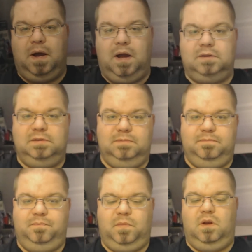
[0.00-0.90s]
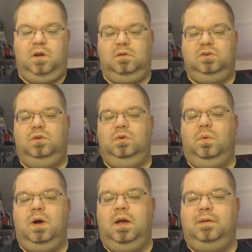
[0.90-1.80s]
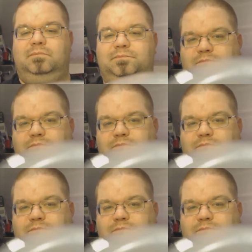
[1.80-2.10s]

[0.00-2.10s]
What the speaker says: box. I'll show you why.